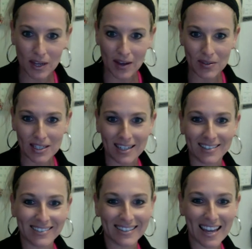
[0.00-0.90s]
counseling.
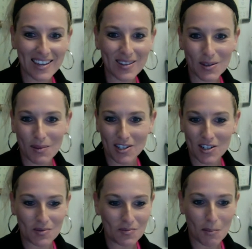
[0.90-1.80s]
Thank you so
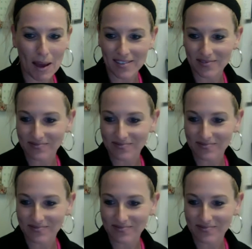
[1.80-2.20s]
much. Bye-bye.